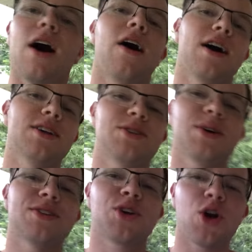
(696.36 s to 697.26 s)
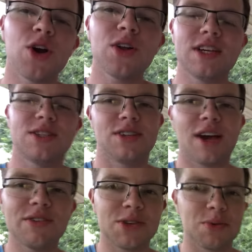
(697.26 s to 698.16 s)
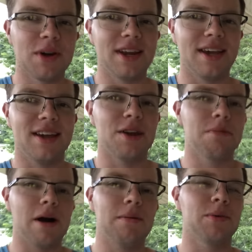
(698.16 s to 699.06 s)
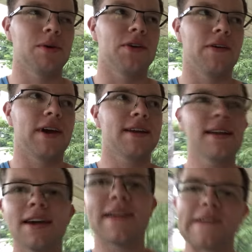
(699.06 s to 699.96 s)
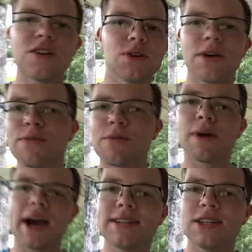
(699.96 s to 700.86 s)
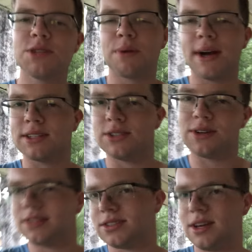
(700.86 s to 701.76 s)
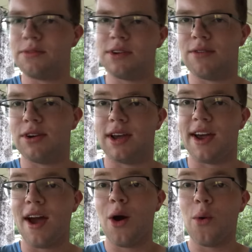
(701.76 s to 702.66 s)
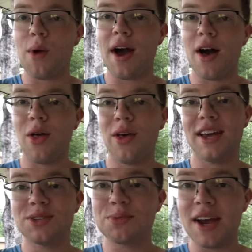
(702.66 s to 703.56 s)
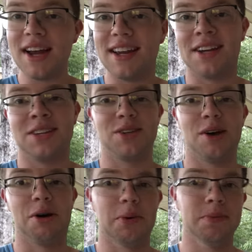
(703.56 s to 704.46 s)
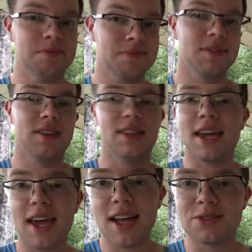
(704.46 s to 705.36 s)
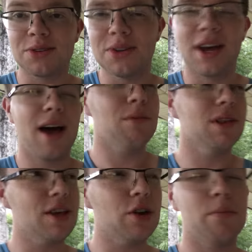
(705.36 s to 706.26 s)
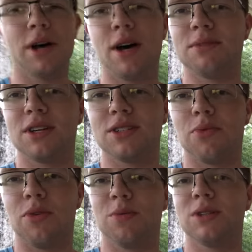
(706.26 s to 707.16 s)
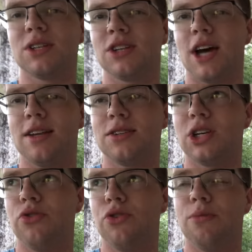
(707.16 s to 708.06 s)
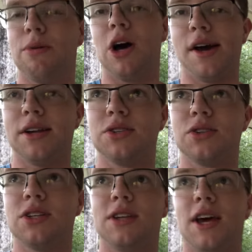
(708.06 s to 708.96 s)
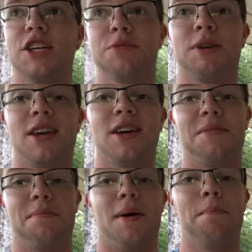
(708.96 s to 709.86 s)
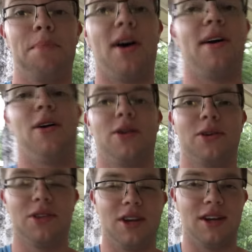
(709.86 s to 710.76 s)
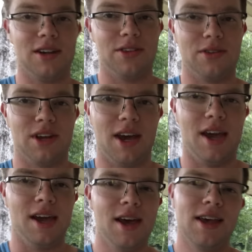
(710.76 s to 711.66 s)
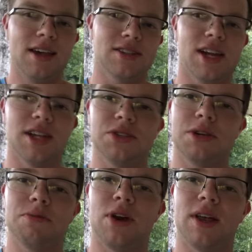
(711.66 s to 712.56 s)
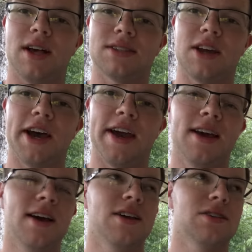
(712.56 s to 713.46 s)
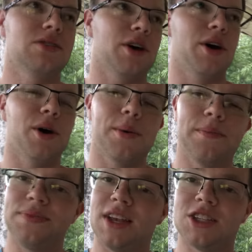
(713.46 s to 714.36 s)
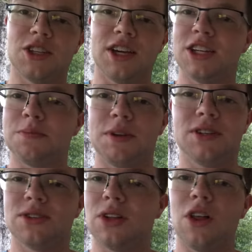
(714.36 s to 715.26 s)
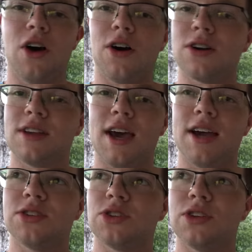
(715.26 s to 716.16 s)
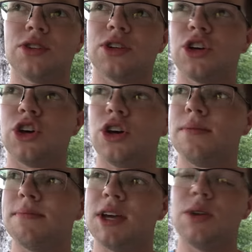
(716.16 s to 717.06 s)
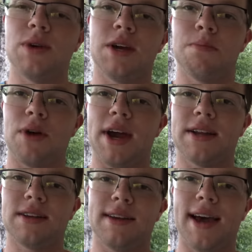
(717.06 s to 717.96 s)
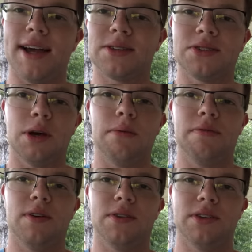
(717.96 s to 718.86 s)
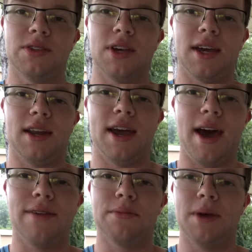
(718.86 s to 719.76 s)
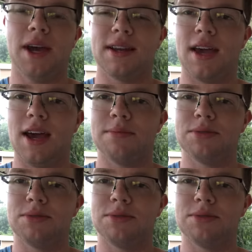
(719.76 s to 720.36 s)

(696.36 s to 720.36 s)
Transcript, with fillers: All right, so it's currently 7:20, and you're probably wondering, Nick, aren't you late for practice? Practice starts at seven every day. Well, it's raining, so they canceled. I'm a little bummed because I was excited to set drill, but honestly, today has been kicking my butt harder than any other day because I didn't sleep great last night. So it's, it's been just a long day. So this is a good midweek break to gas us up for the second half of band camp.